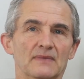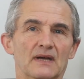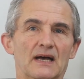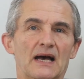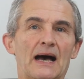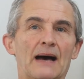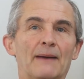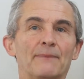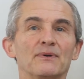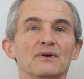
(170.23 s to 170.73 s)

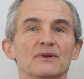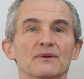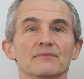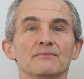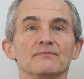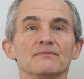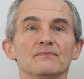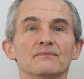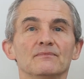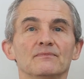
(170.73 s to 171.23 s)

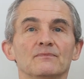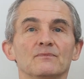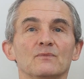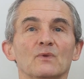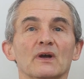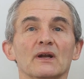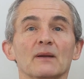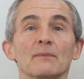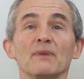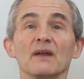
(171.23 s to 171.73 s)
happen
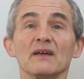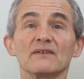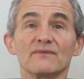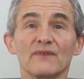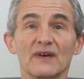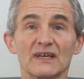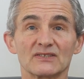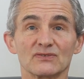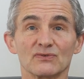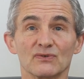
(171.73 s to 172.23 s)
when a blood
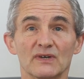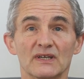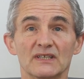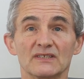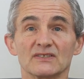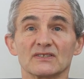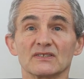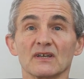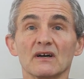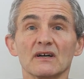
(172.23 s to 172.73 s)
vessel
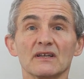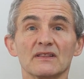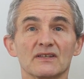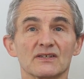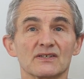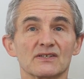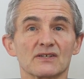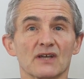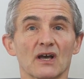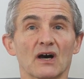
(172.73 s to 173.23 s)
inside
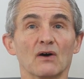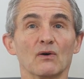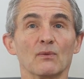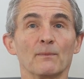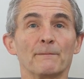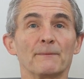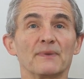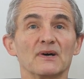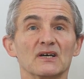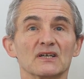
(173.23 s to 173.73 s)
the skull
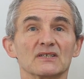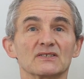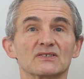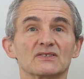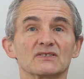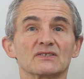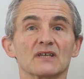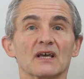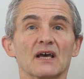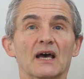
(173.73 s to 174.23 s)

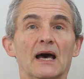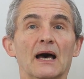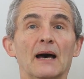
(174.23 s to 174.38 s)
bursts